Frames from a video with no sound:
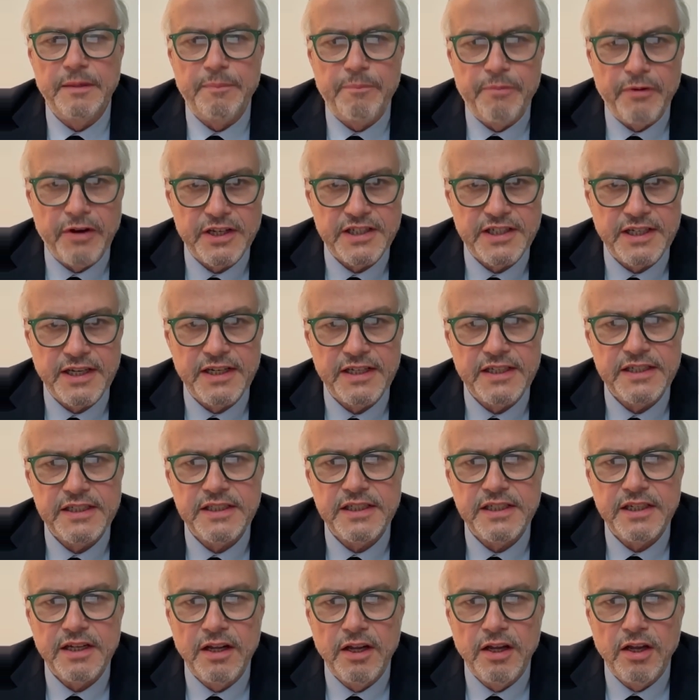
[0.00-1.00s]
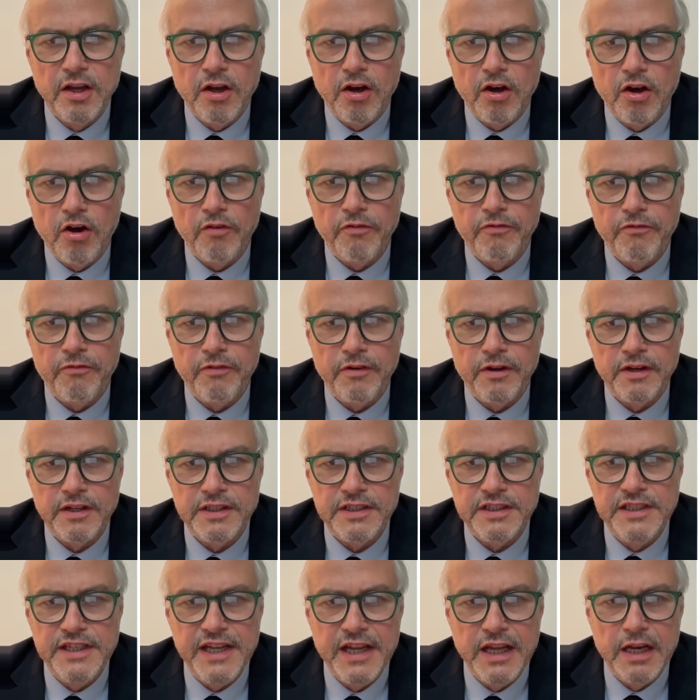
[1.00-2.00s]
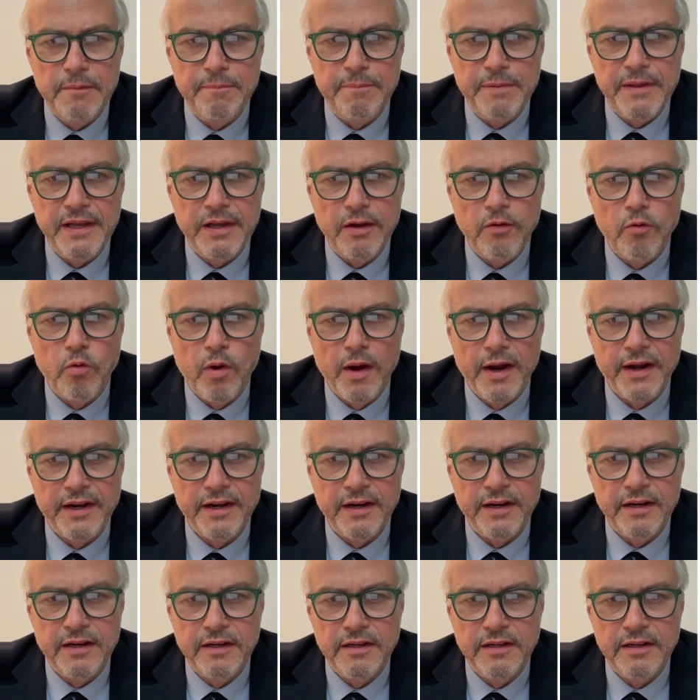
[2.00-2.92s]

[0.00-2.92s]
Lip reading: presence of GLP-1